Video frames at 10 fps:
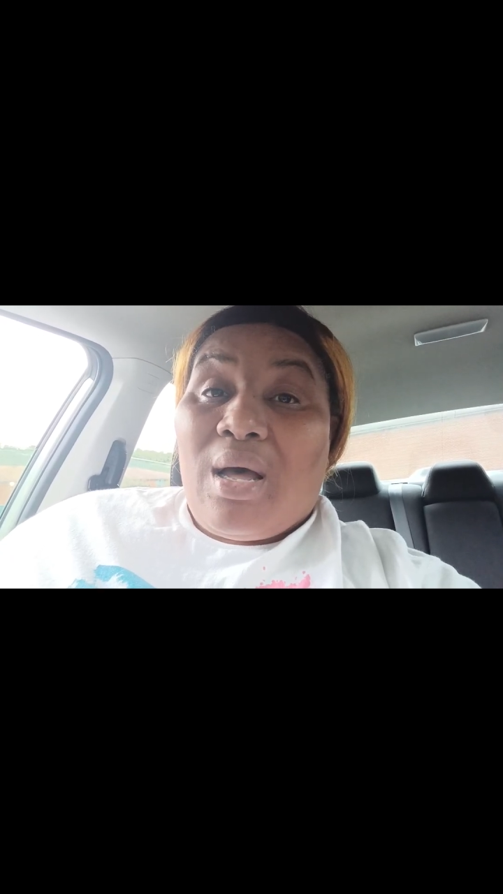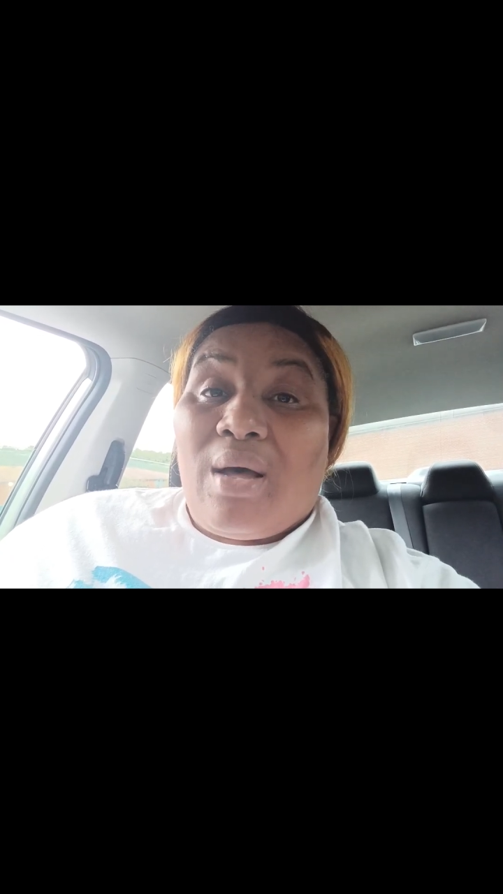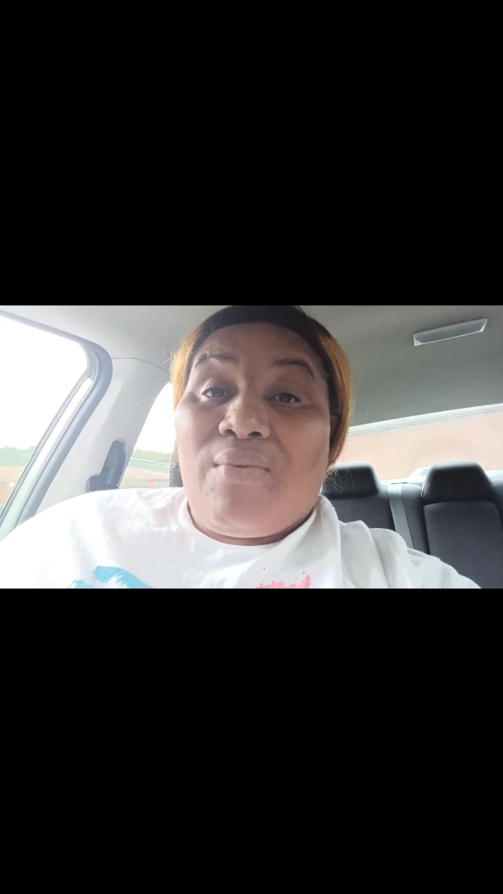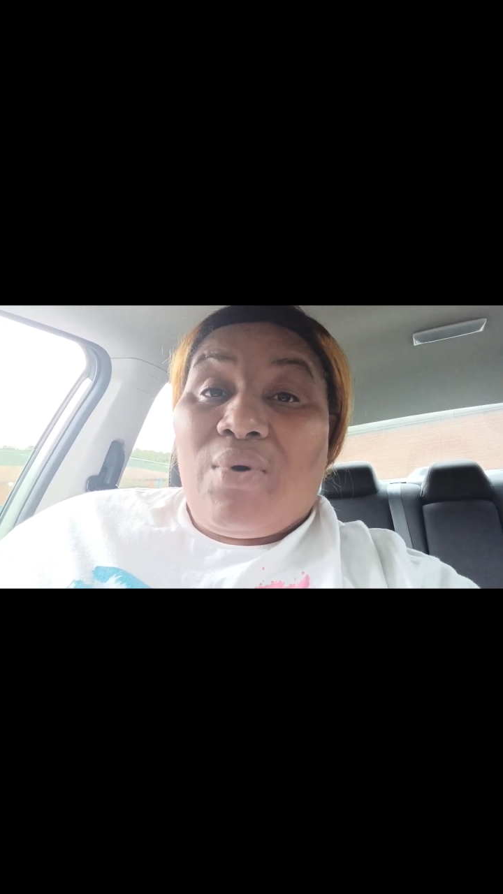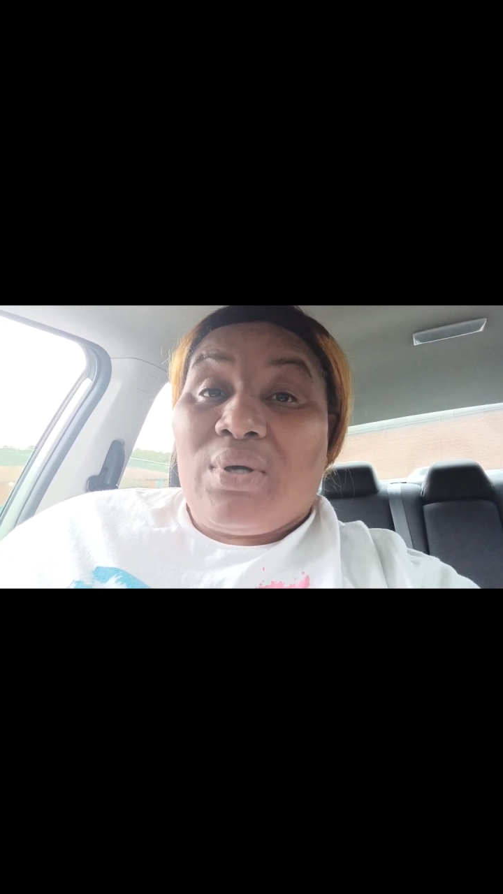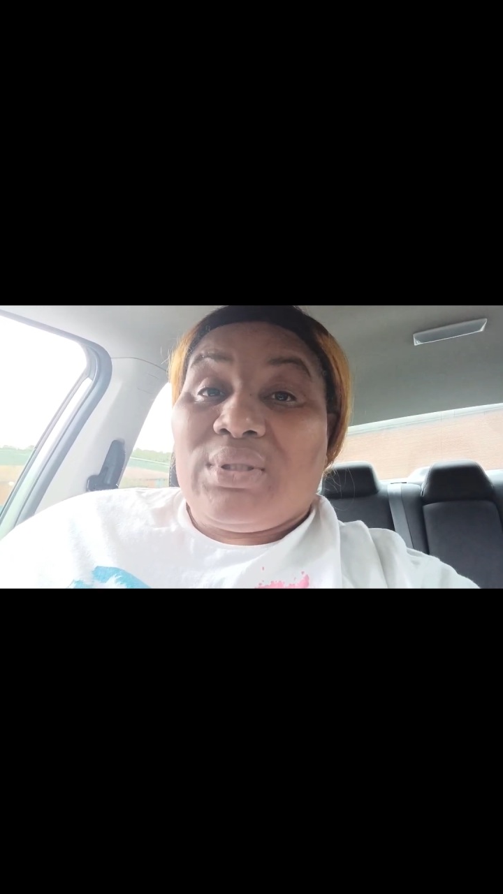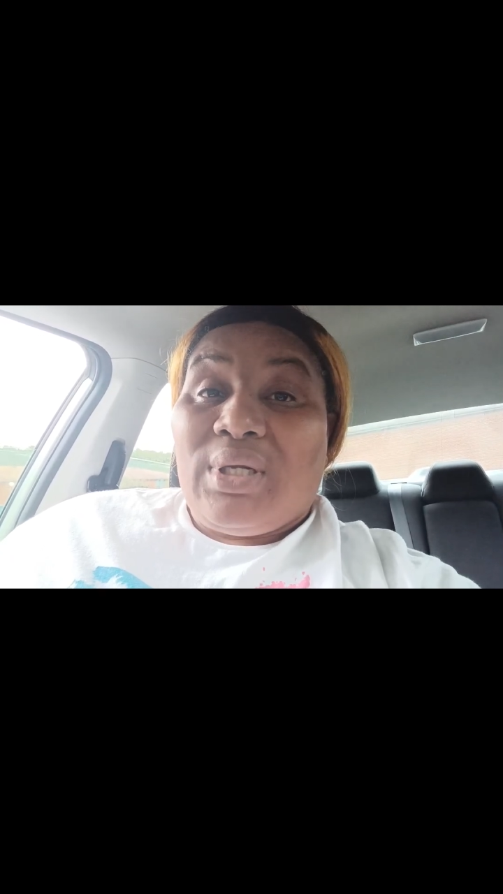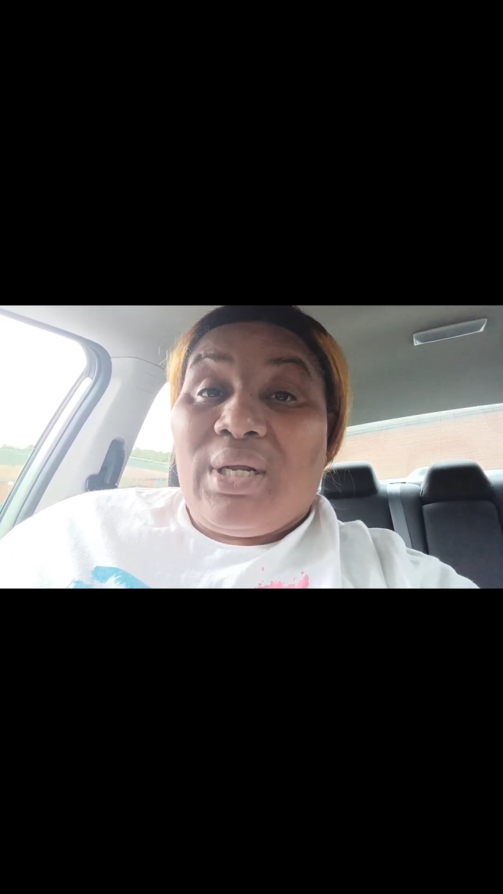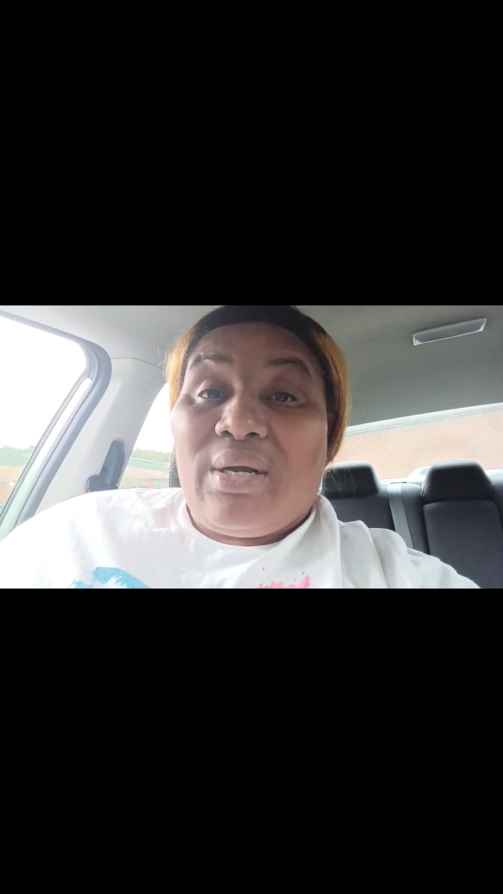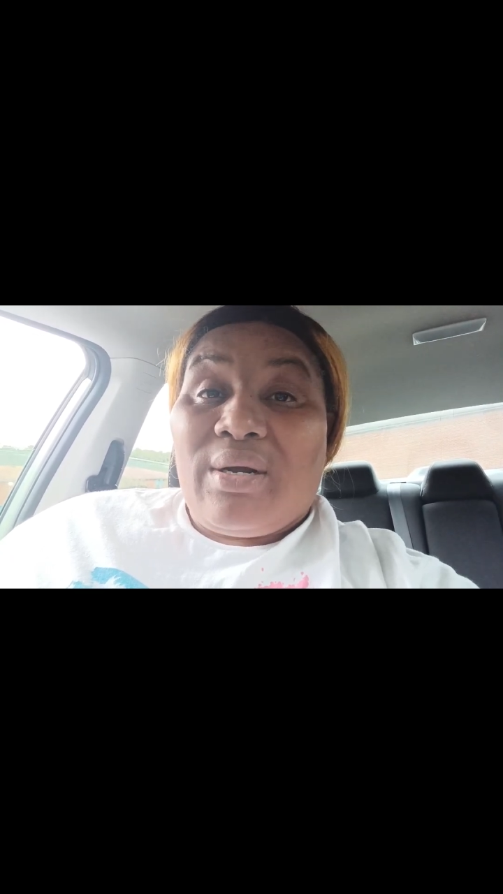I walked
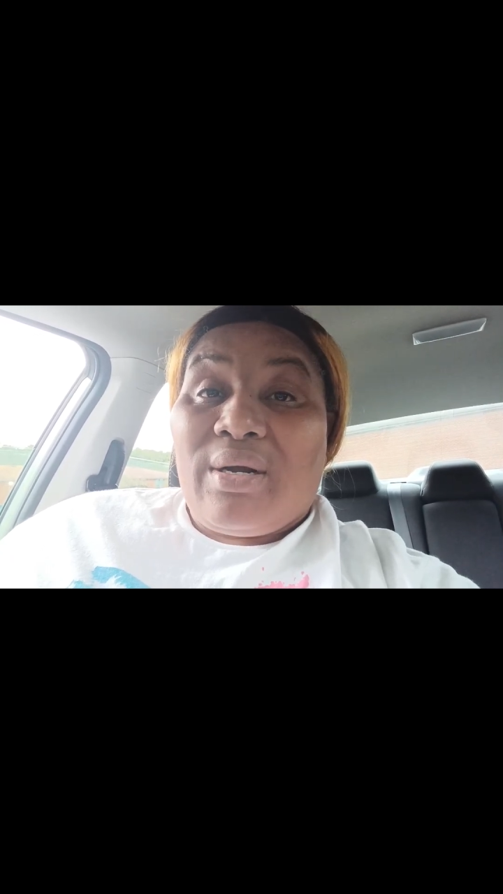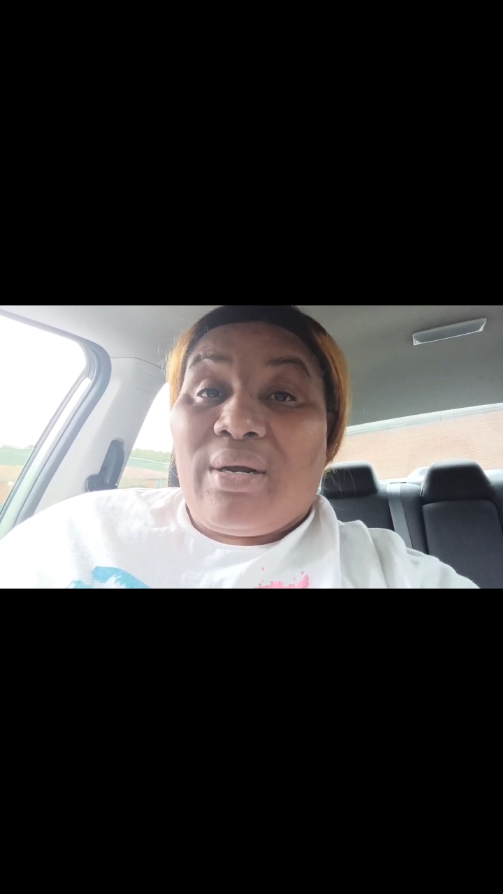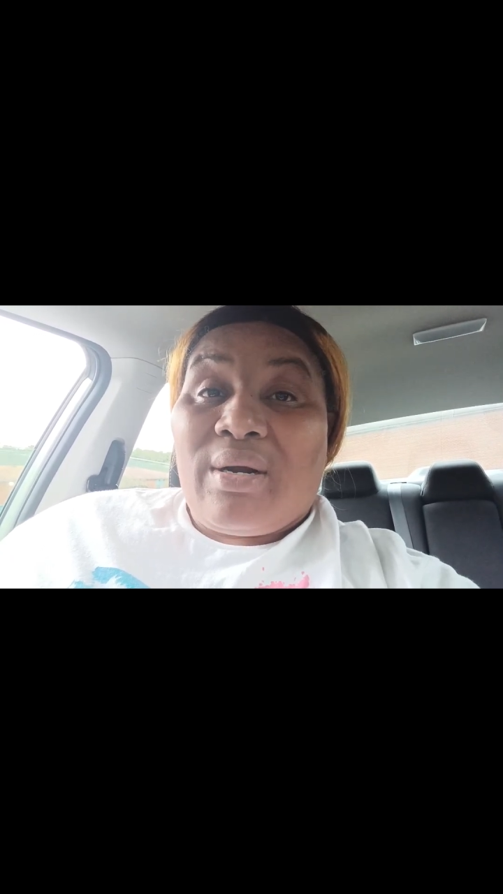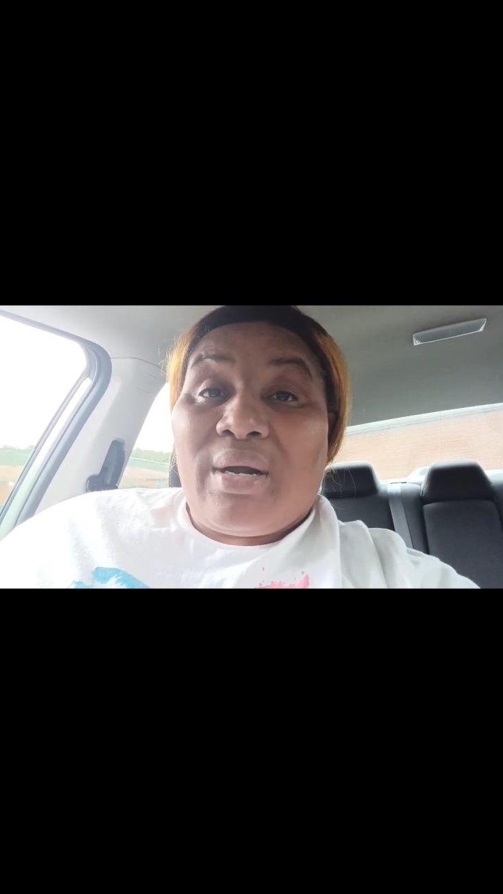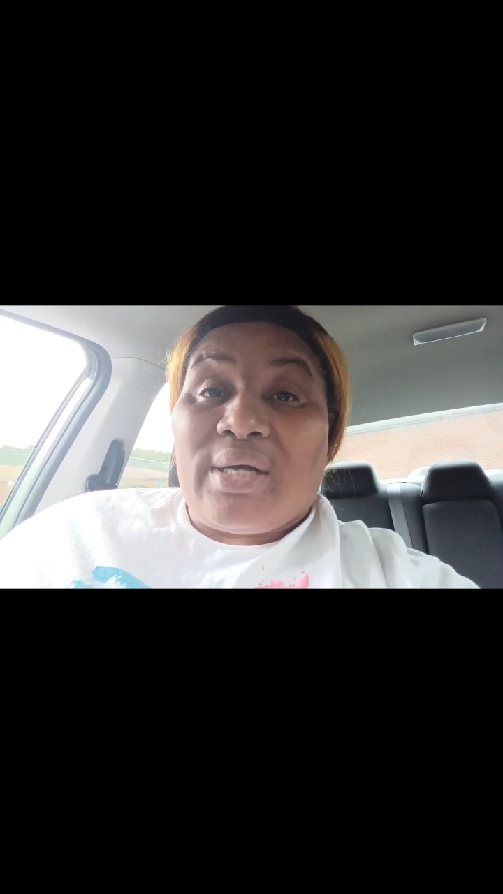in there,